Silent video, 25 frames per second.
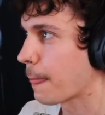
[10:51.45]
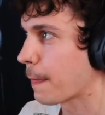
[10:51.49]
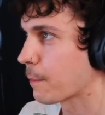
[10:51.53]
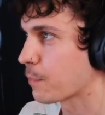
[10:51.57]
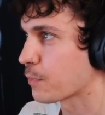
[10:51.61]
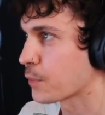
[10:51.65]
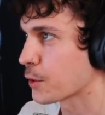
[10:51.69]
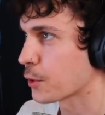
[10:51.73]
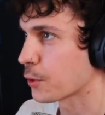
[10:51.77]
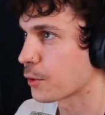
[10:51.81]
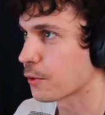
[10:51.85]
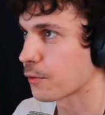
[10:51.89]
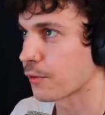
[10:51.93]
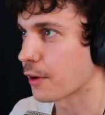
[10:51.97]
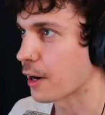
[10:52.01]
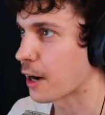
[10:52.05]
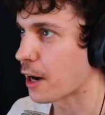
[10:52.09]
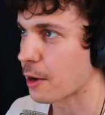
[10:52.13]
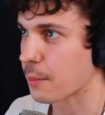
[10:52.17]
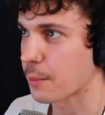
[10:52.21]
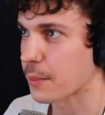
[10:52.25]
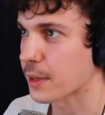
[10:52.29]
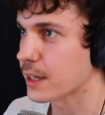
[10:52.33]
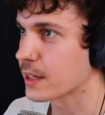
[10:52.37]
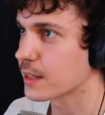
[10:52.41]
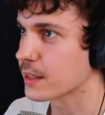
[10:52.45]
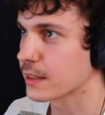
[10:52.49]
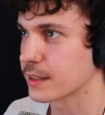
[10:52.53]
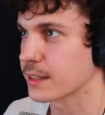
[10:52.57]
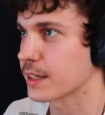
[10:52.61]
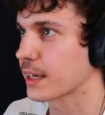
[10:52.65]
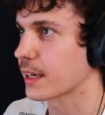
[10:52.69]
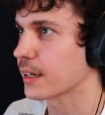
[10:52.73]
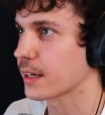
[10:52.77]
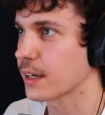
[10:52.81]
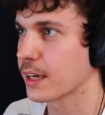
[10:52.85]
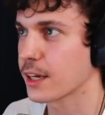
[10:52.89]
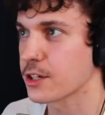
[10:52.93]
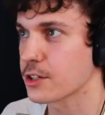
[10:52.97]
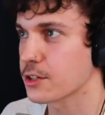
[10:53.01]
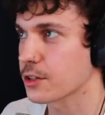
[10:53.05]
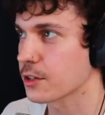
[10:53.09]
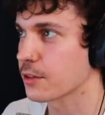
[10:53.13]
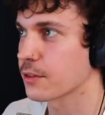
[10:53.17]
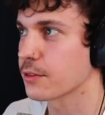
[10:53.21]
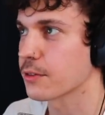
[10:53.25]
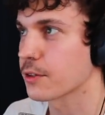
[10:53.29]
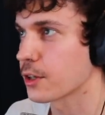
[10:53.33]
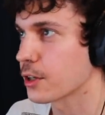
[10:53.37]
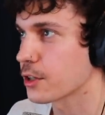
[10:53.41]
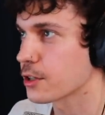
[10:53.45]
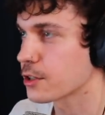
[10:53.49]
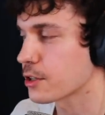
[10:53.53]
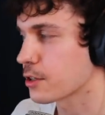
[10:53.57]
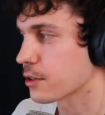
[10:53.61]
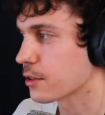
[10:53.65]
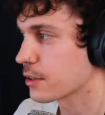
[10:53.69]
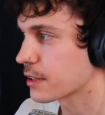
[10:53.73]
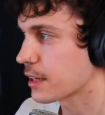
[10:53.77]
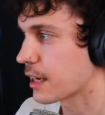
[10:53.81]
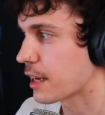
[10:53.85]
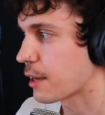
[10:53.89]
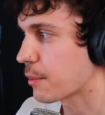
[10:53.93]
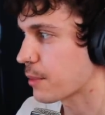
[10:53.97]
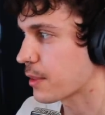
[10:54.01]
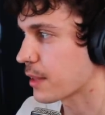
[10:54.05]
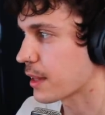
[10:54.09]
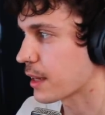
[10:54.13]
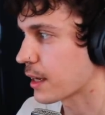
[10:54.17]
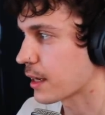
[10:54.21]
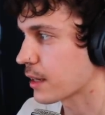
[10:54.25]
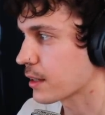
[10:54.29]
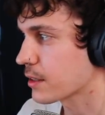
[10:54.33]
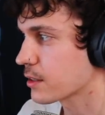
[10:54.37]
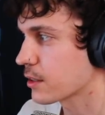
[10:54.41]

your environment. It's like nature nurture type thing.